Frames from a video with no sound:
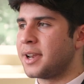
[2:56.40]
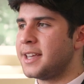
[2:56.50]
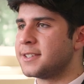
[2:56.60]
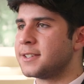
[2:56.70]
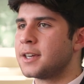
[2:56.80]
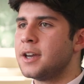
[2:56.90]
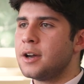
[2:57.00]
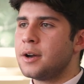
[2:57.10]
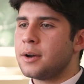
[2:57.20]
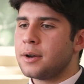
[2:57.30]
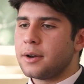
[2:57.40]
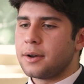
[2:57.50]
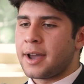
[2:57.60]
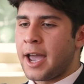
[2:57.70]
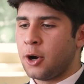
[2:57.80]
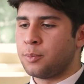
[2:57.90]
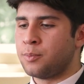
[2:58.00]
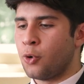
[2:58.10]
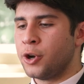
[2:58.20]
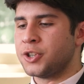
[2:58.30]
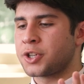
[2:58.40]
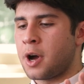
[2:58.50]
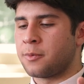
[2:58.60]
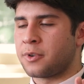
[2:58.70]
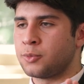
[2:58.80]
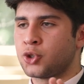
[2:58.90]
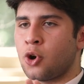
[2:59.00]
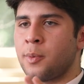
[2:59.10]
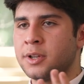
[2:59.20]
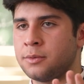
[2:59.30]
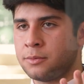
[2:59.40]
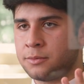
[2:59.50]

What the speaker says: places help boys come from so many